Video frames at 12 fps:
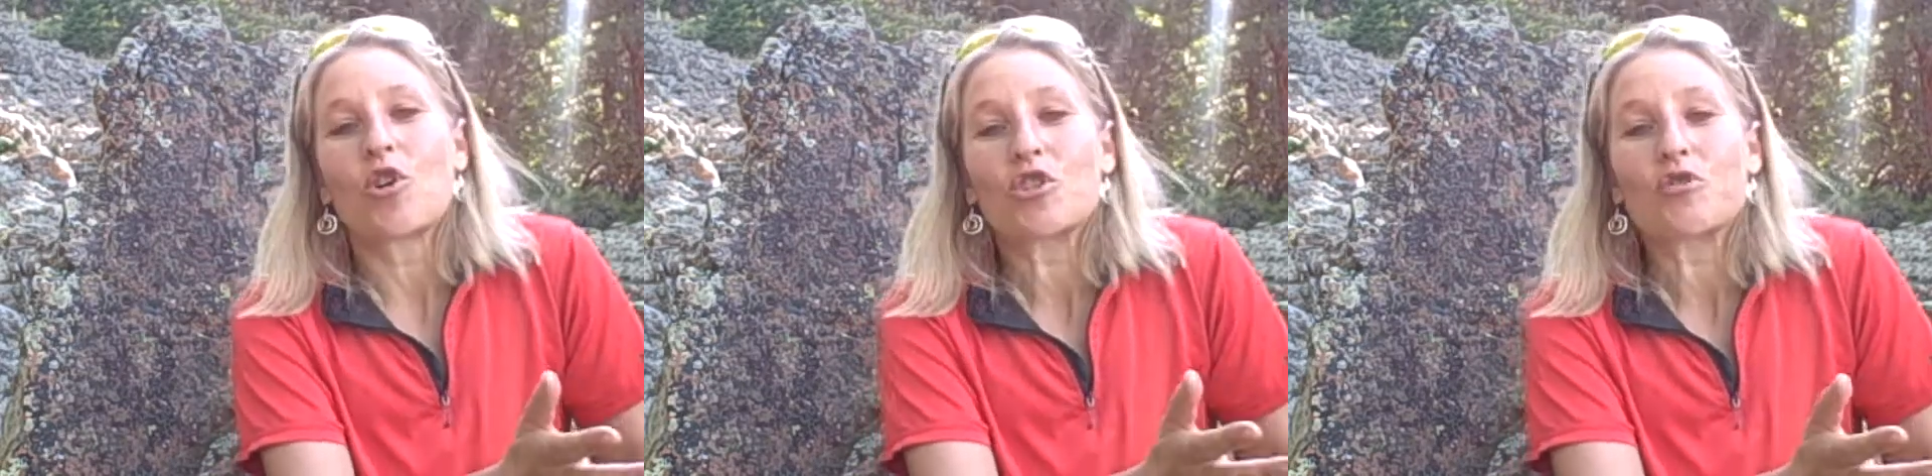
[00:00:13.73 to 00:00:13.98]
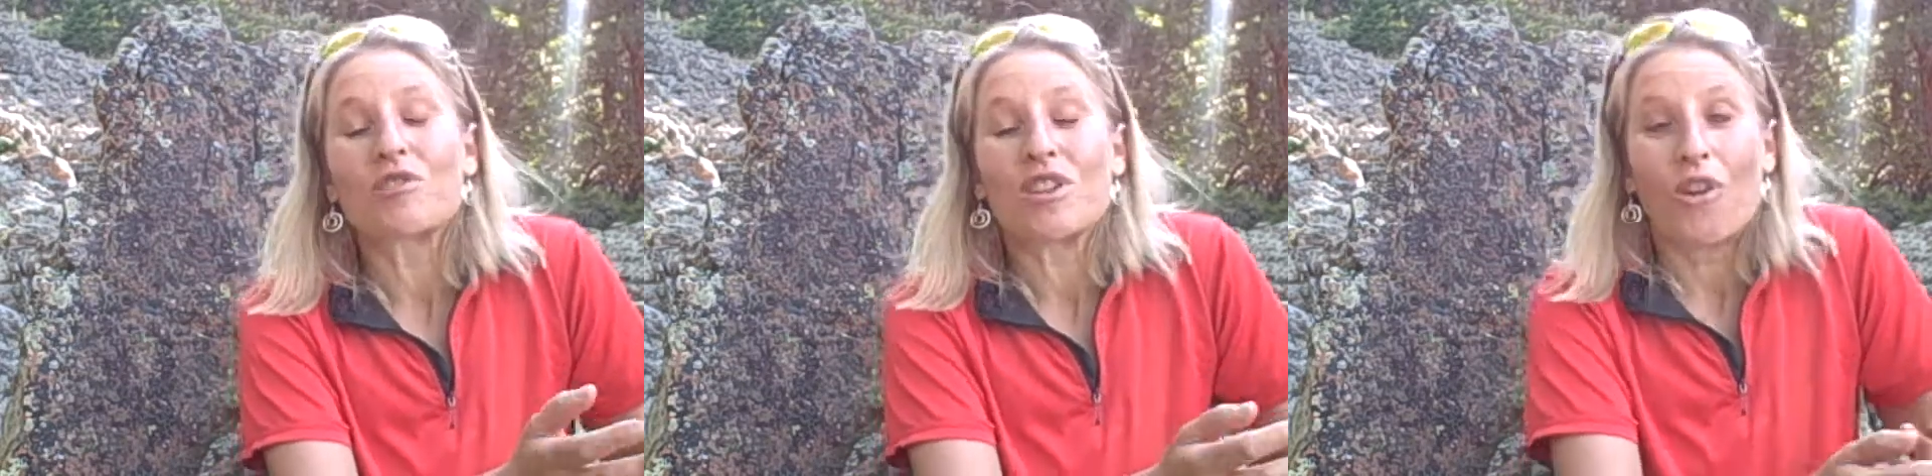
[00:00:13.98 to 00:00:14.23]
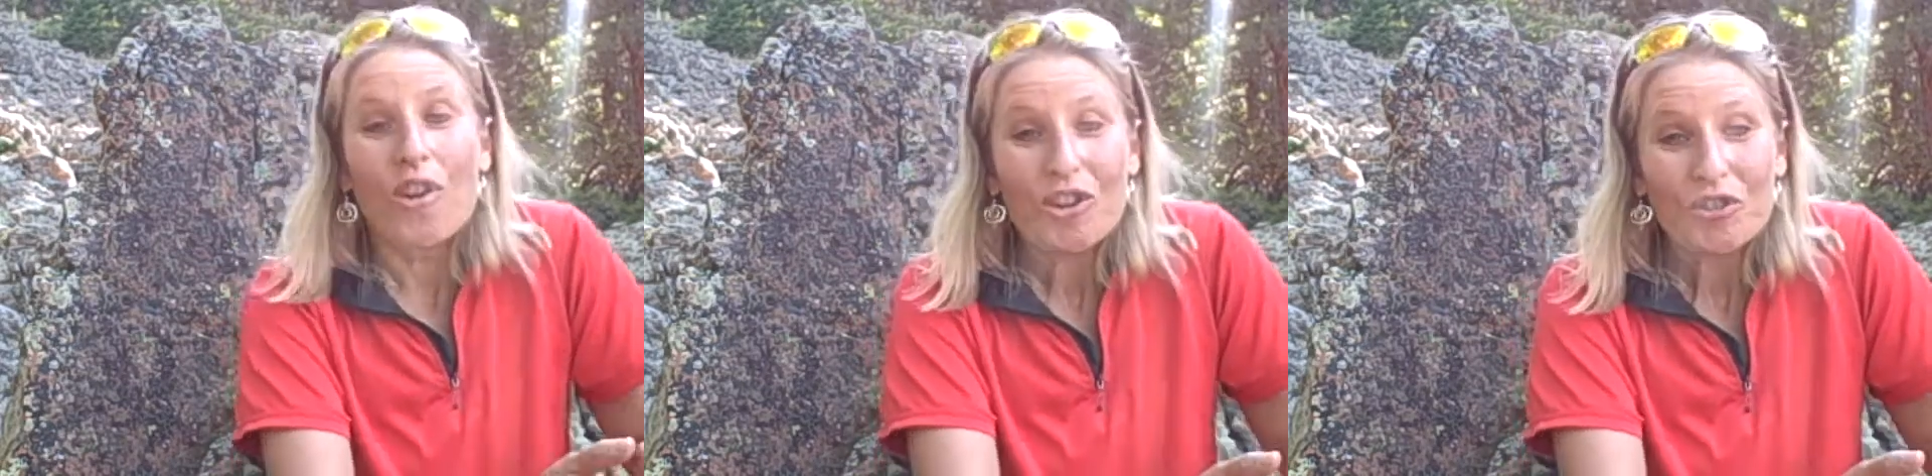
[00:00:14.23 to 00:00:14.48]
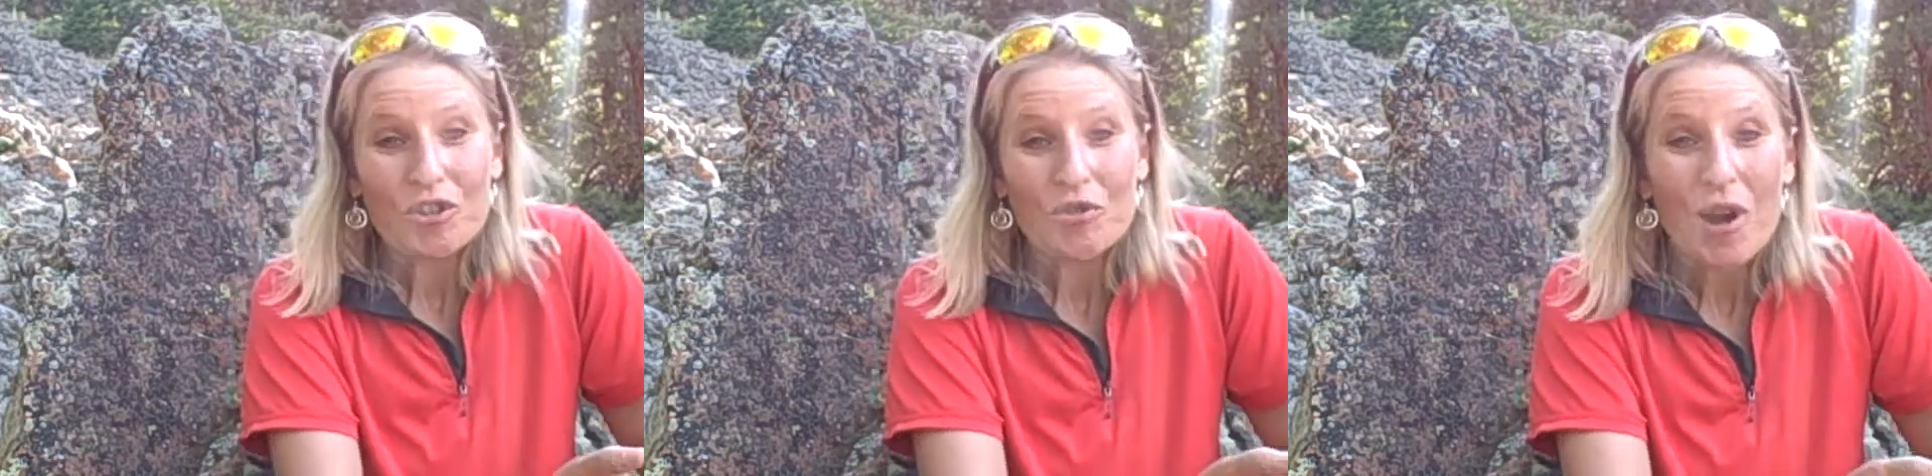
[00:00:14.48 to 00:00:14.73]
archery,
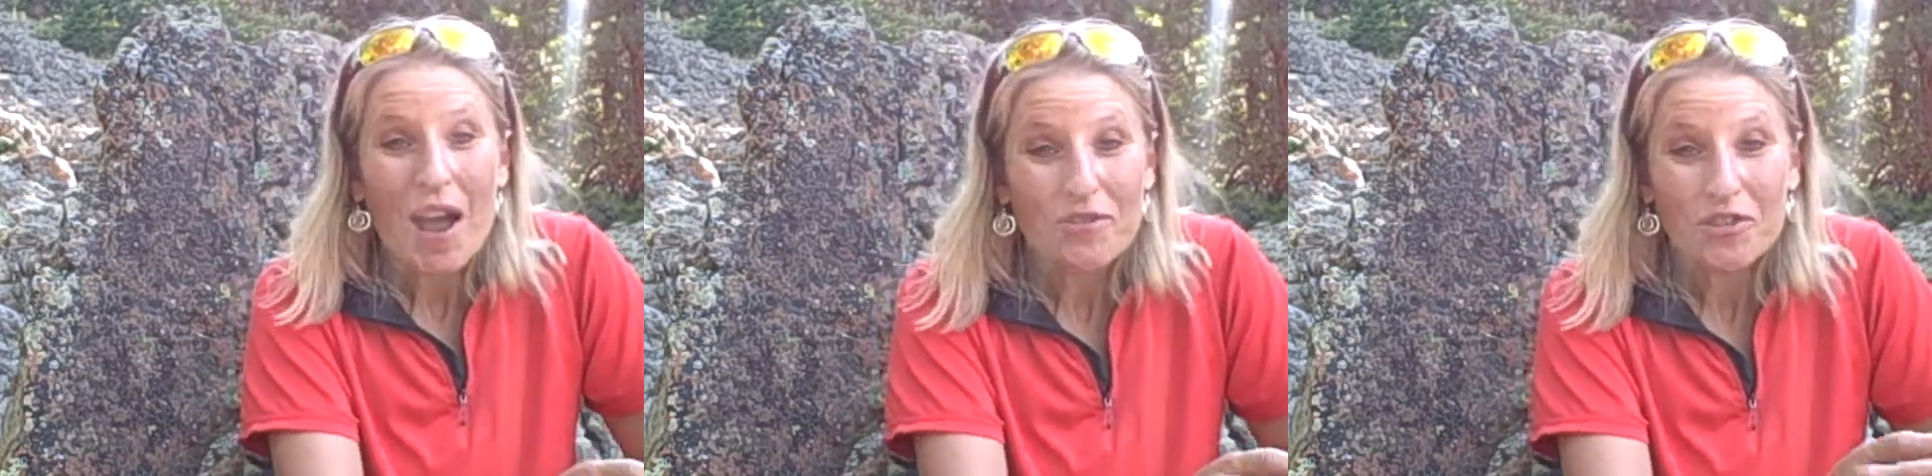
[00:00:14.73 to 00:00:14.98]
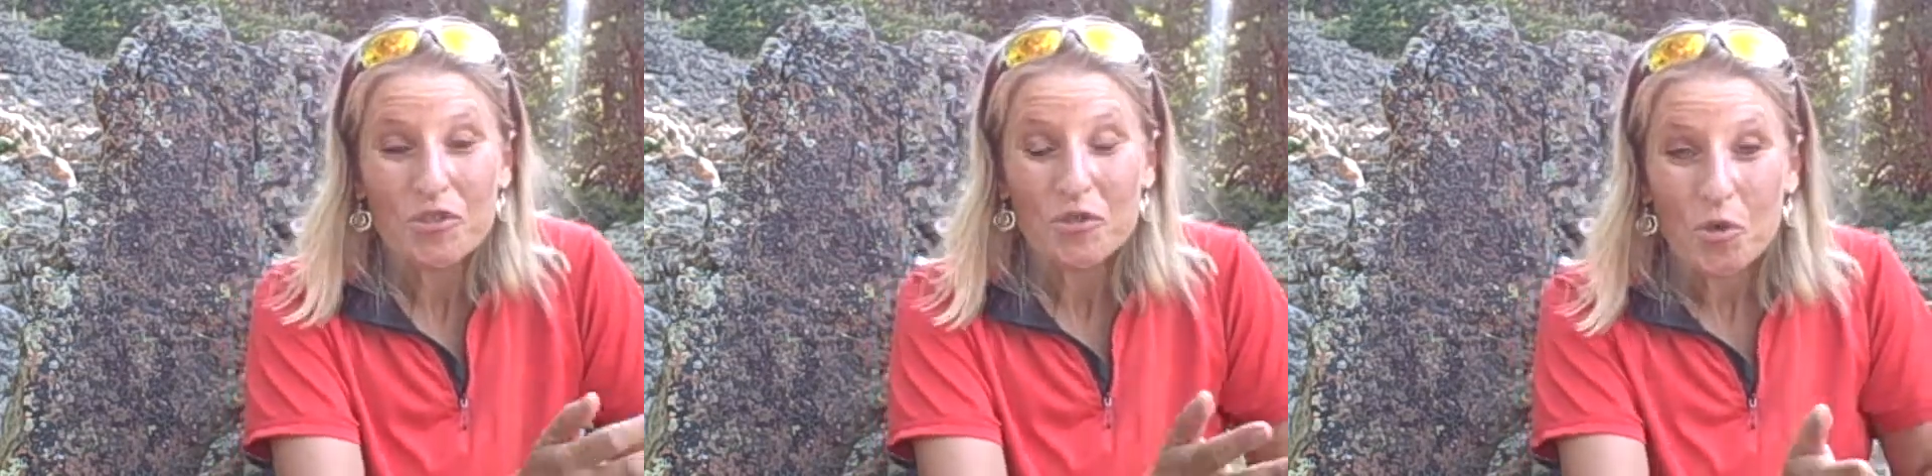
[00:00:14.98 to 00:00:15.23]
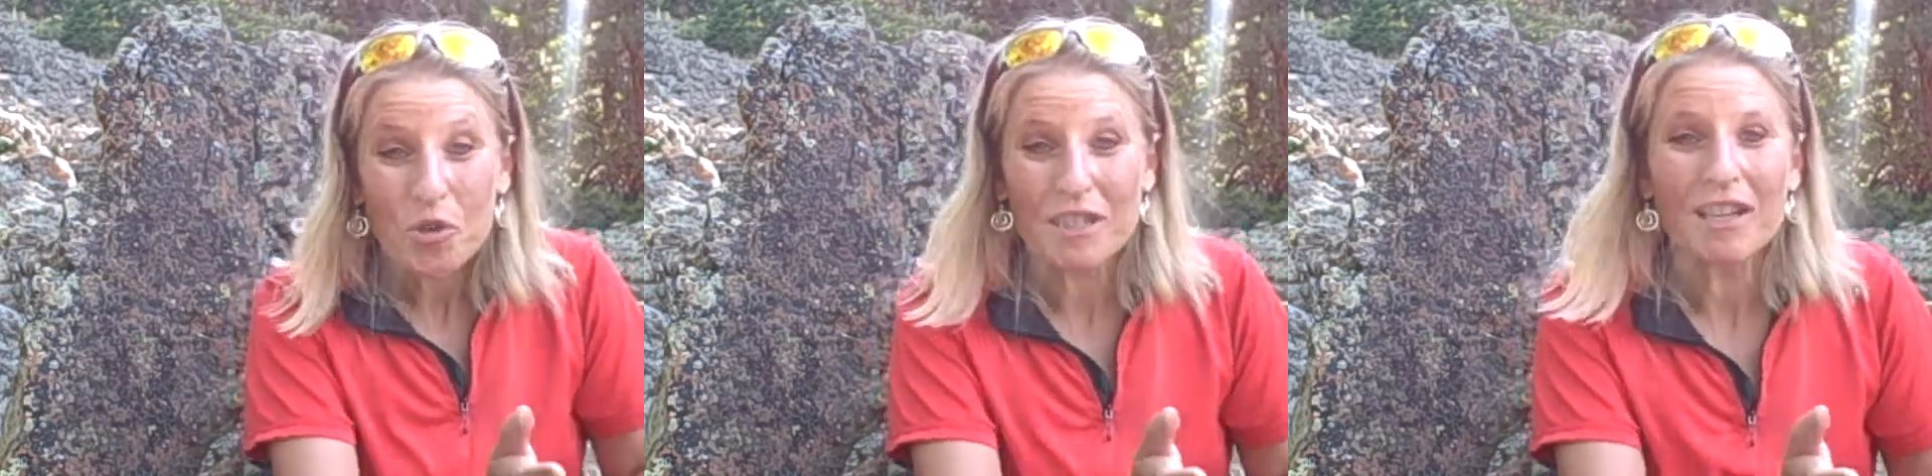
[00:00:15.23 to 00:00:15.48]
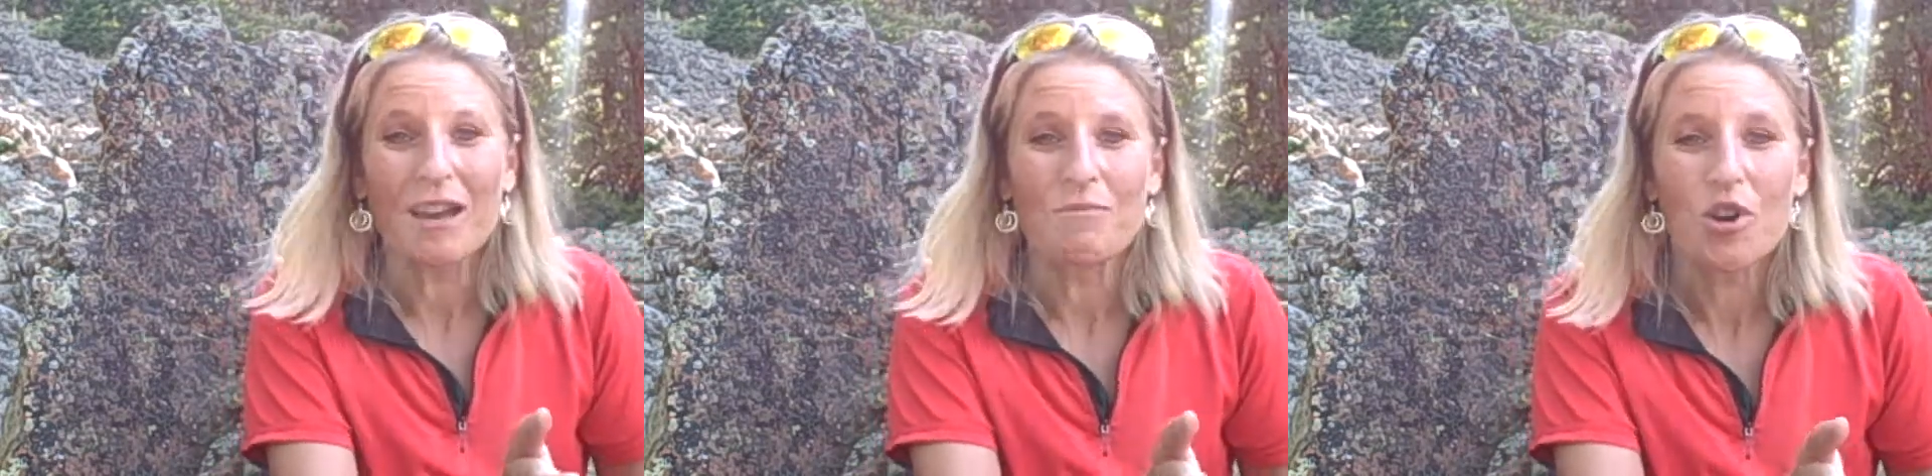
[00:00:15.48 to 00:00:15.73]
arts and crafts, story
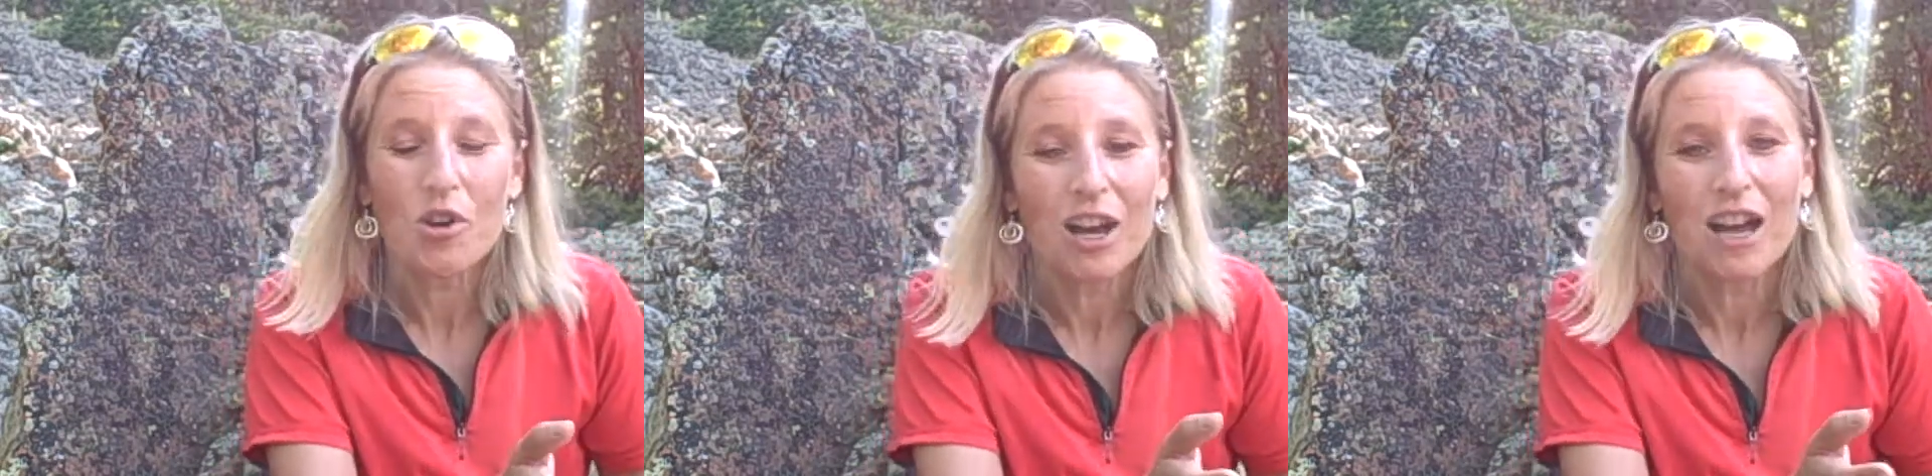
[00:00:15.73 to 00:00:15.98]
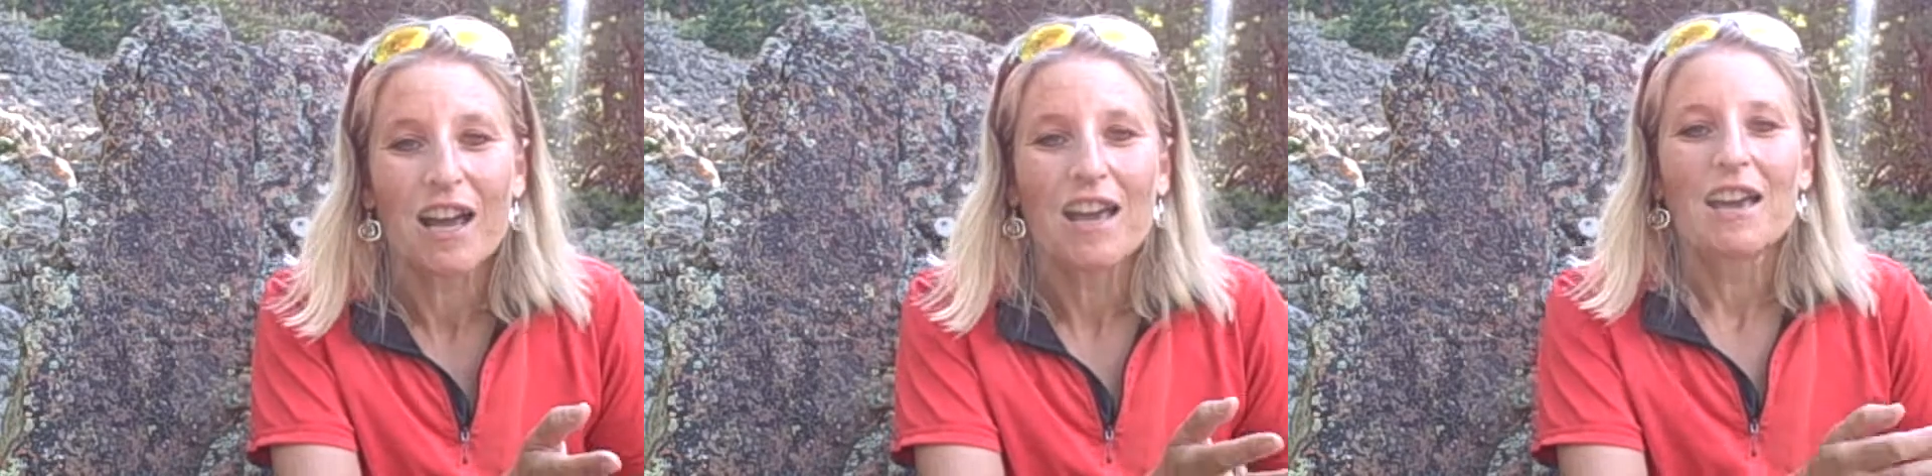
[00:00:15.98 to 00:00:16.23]
time yoga,